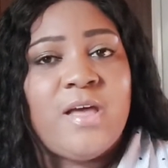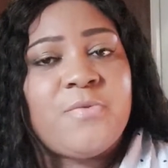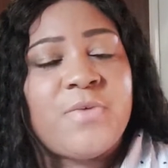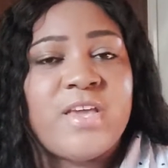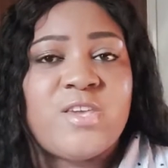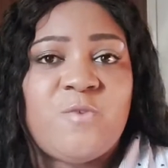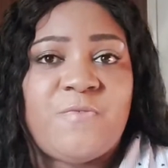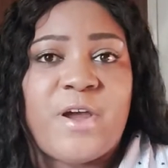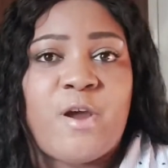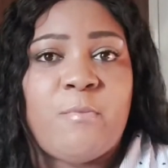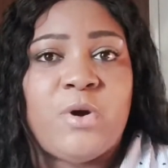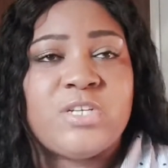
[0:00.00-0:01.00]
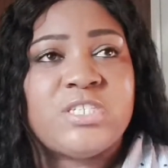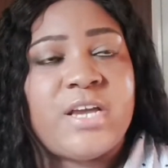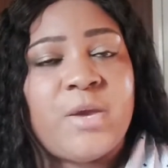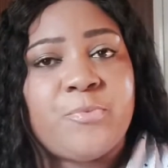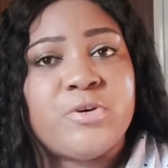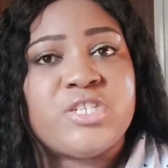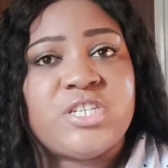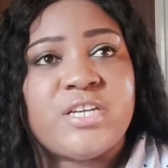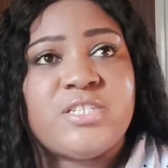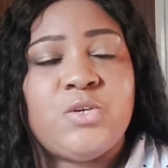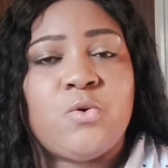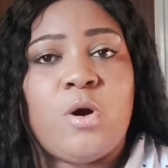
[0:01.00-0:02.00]
Thank you very much. I
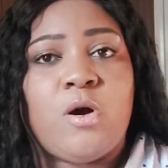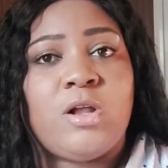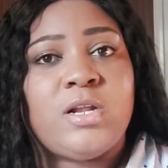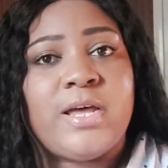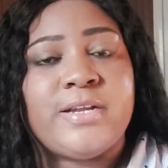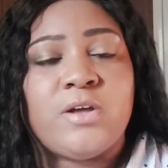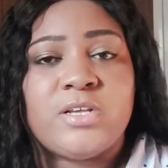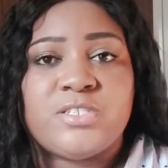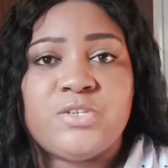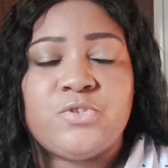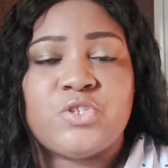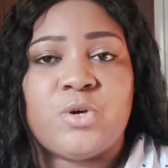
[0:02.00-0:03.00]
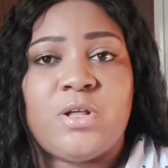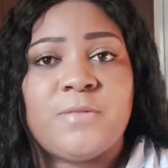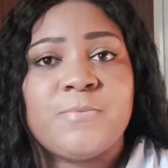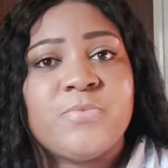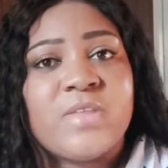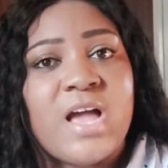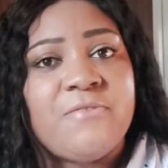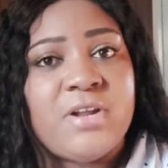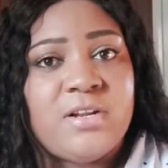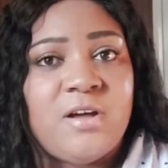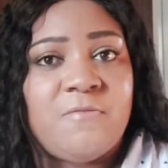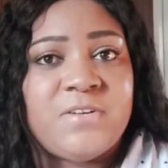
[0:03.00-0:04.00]
appreciate you all, and as usual, have a
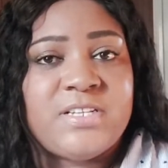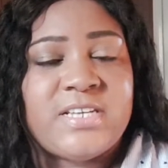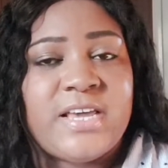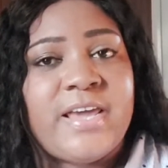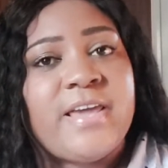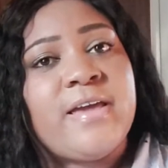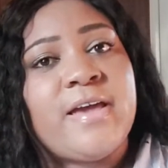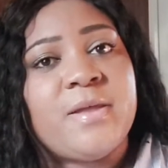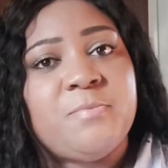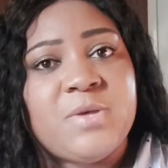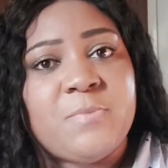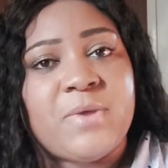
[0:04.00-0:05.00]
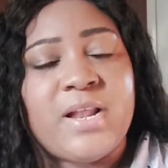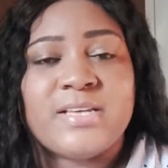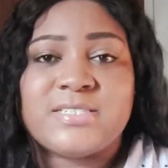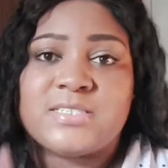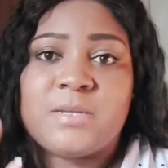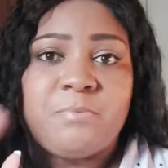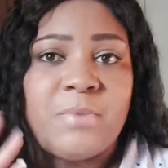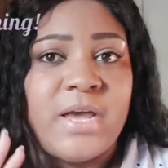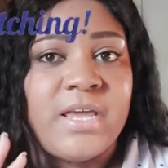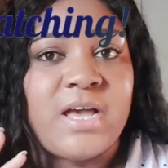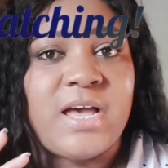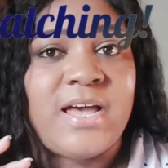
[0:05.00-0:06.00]
lovely day and be blessed.
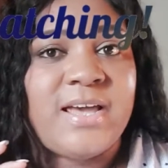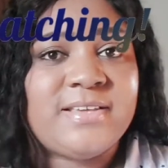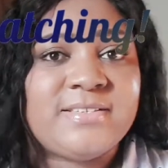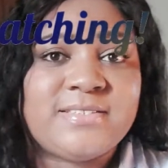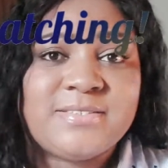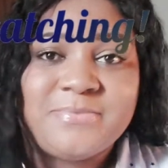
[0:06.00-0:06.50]
Bye, guys.